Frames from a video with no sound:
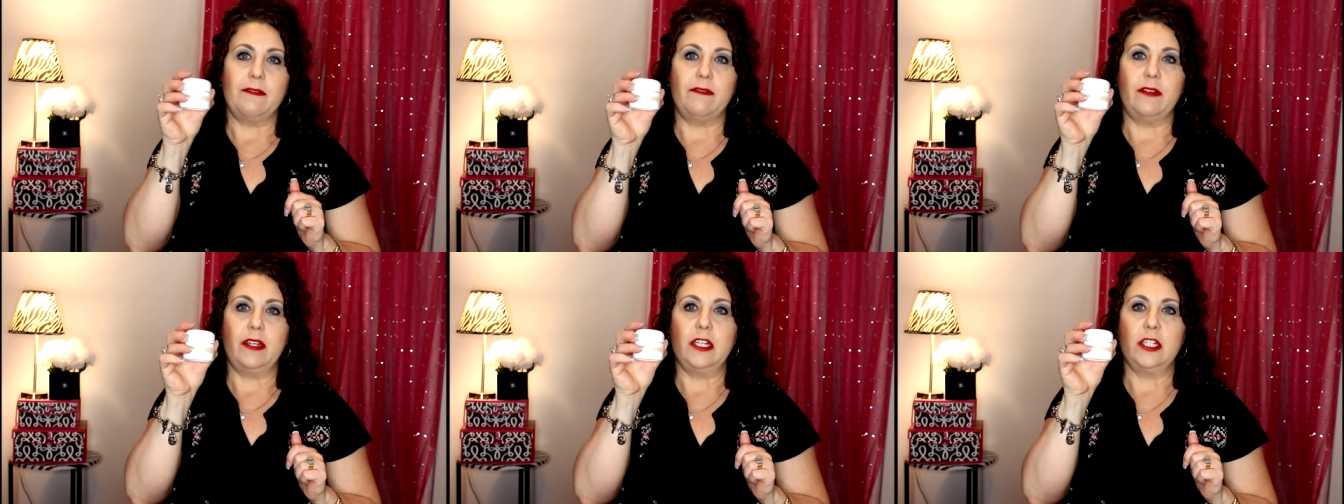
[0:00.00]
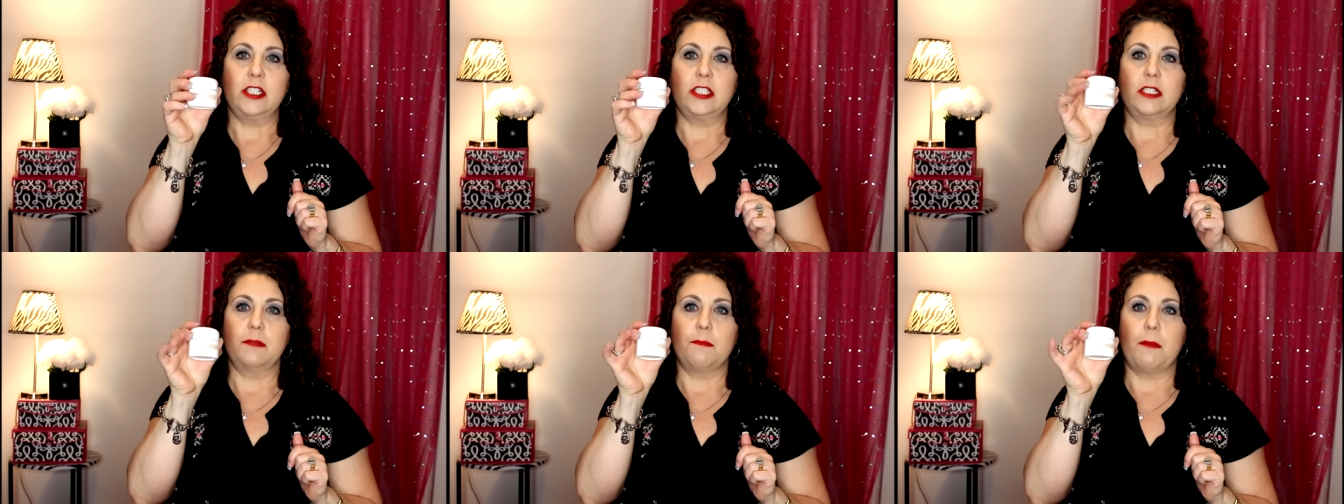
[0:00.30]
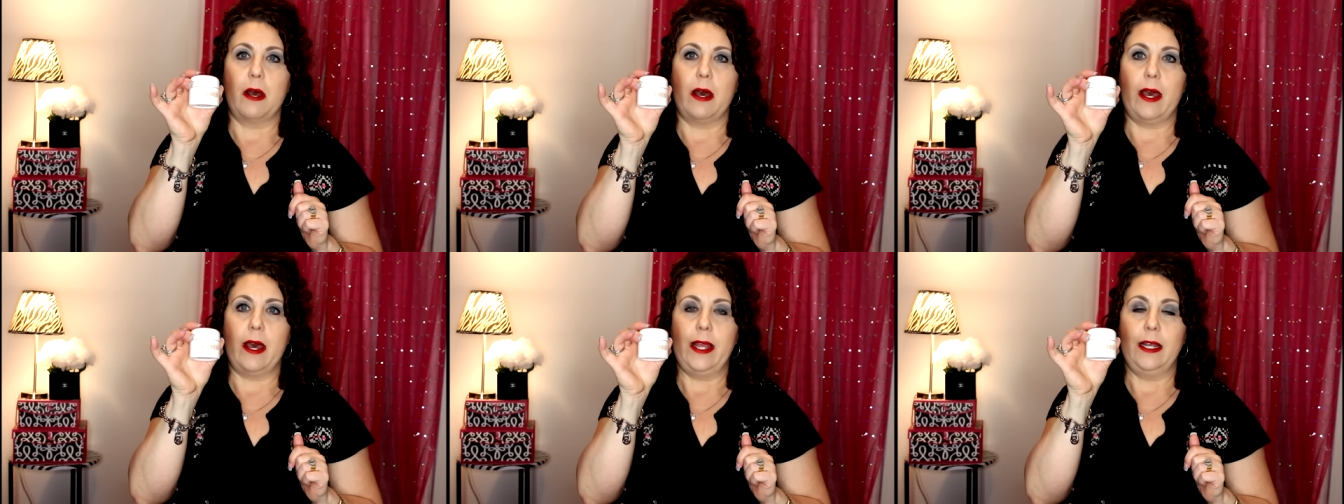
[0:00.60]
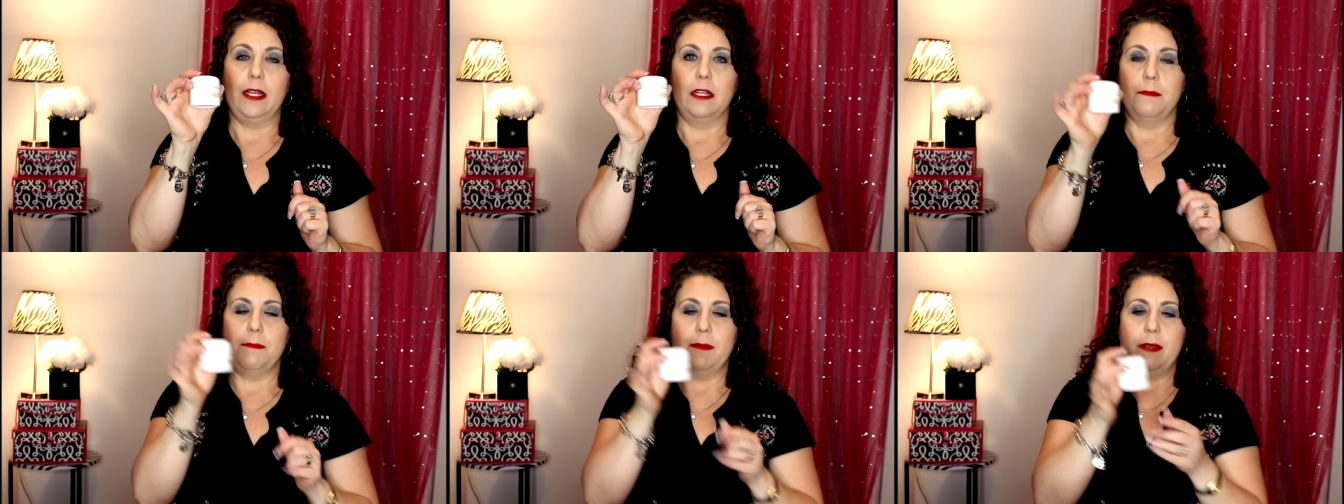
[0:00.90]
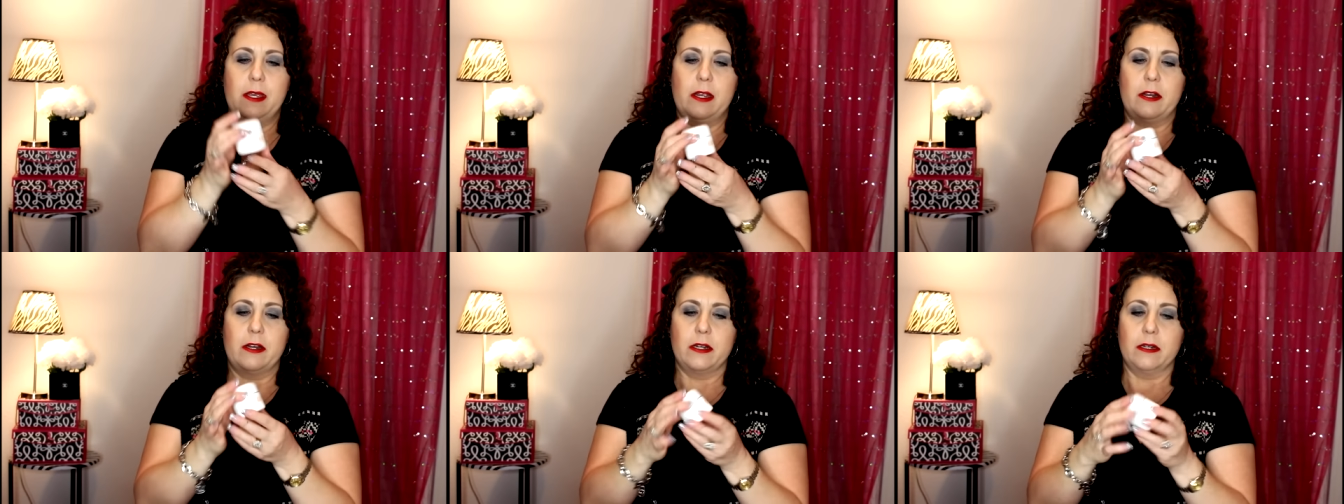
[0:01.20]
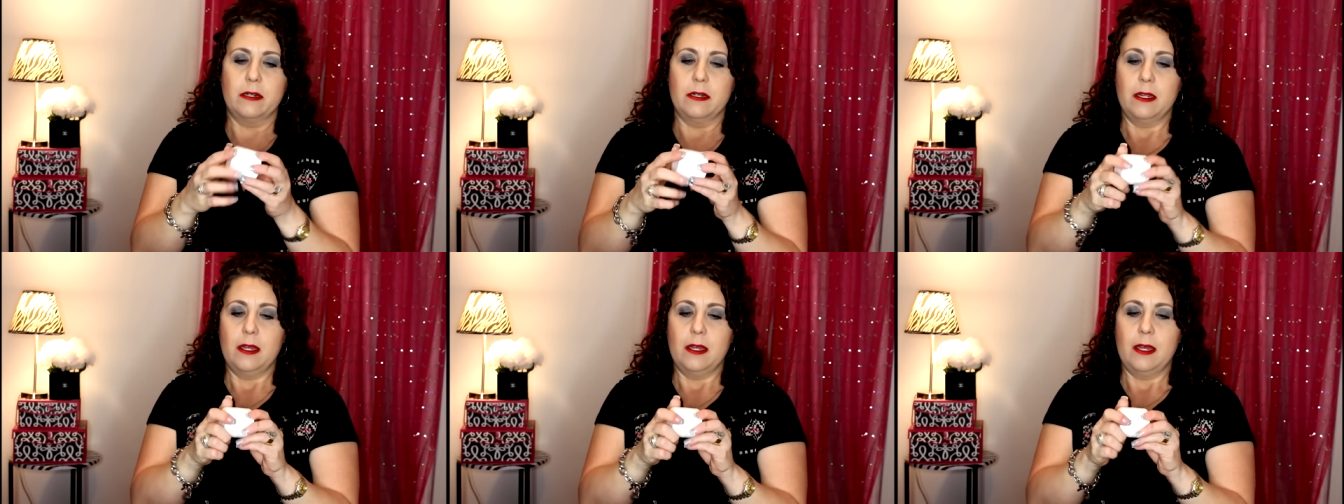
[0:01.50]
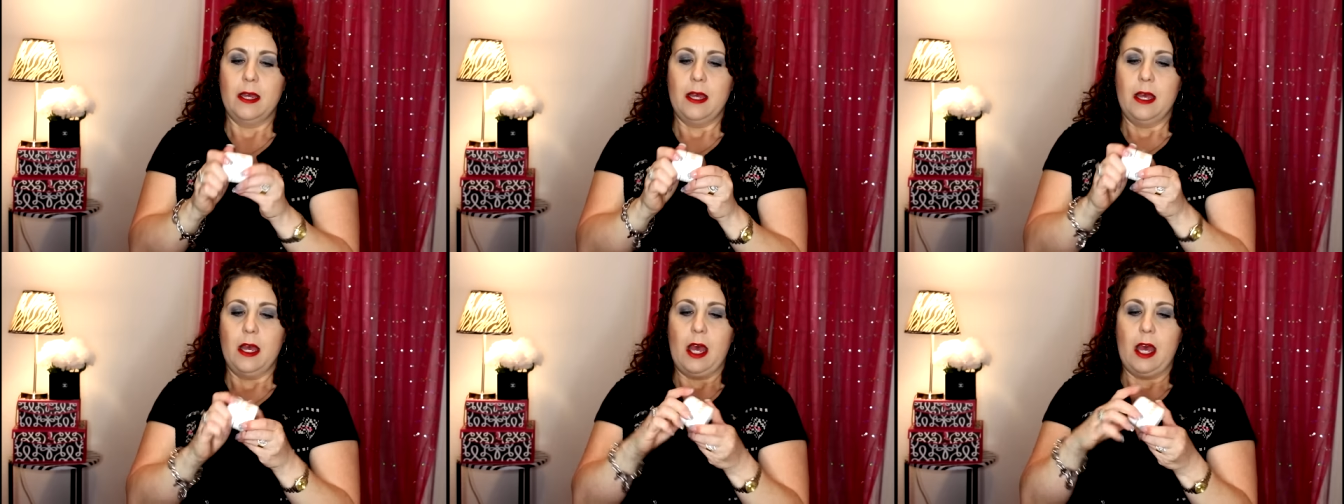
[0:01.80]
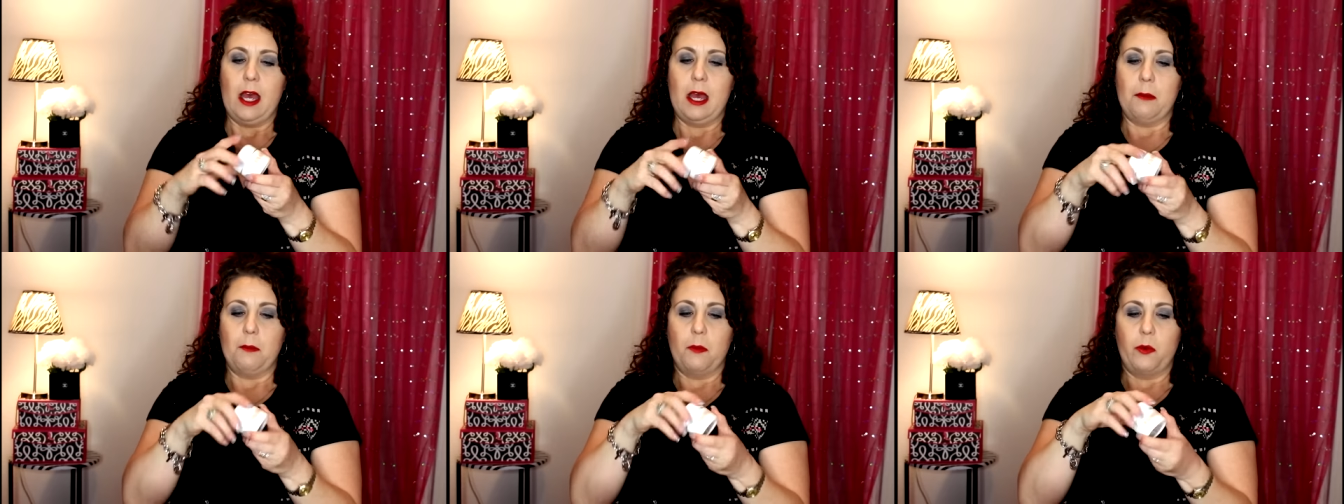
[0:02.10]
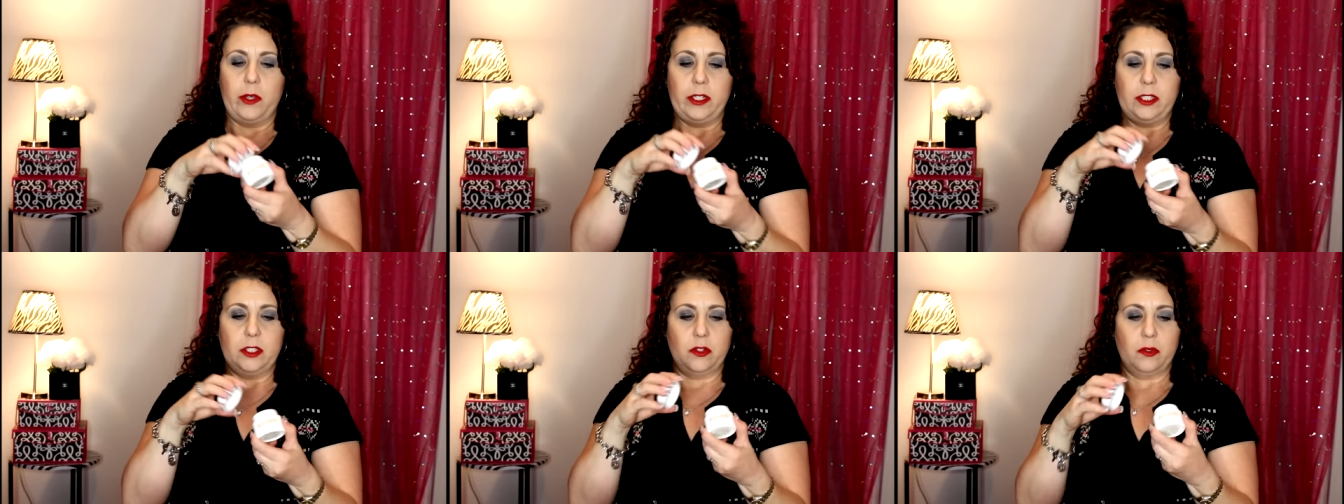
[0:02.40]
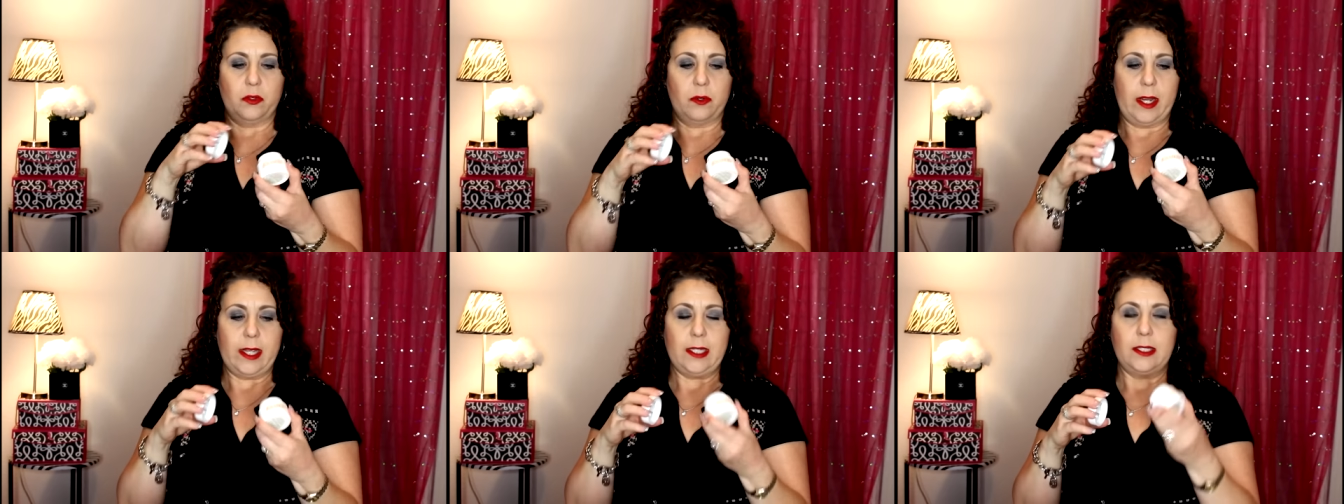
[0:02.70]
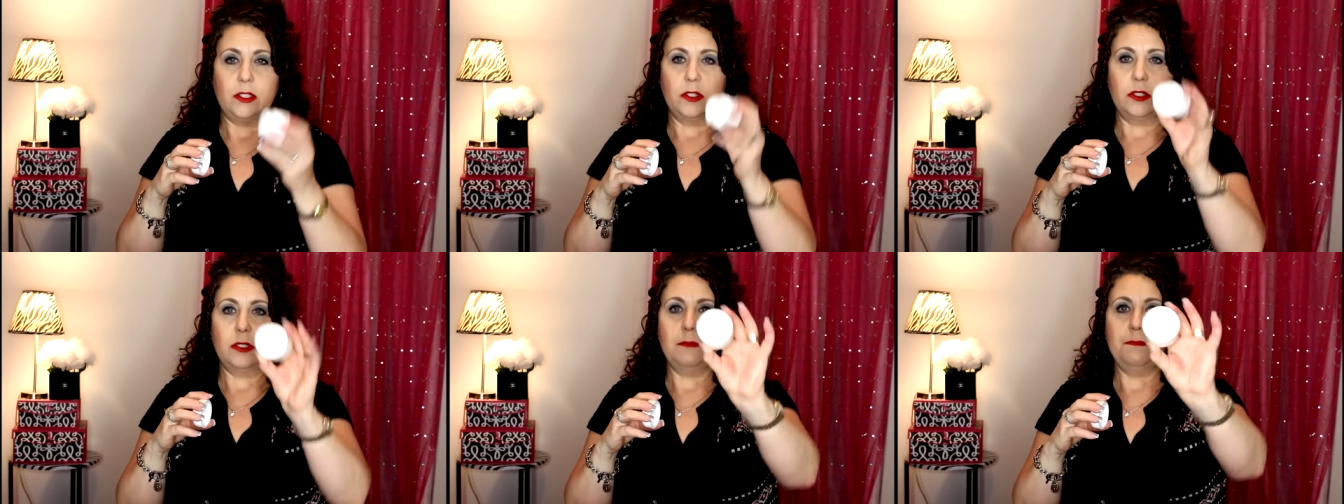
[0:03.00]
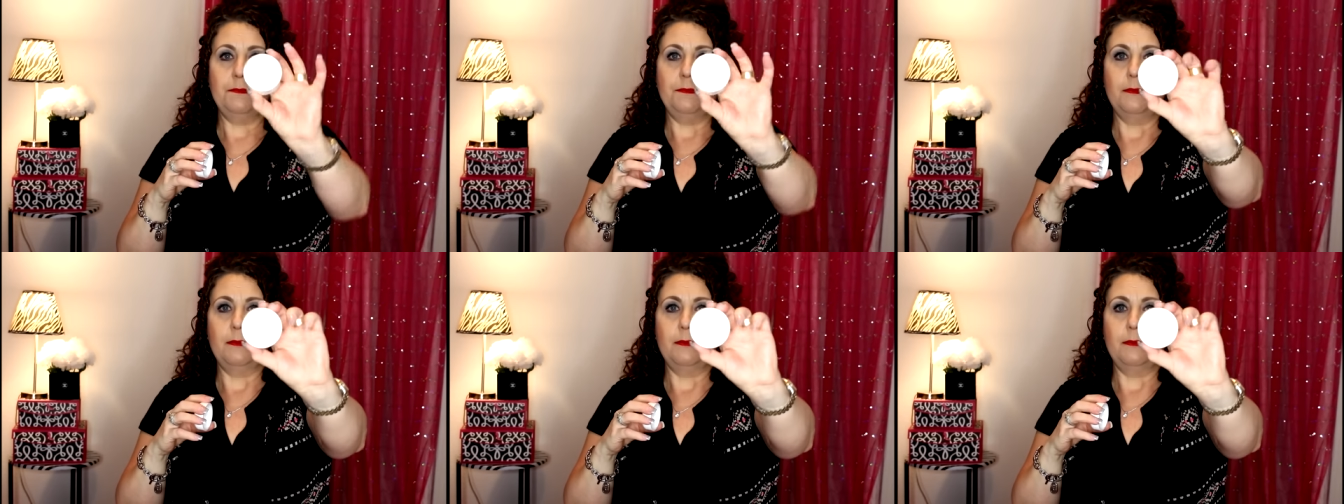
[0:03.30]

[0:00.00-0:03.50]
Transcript: finished my La Mer uh, moisturizer.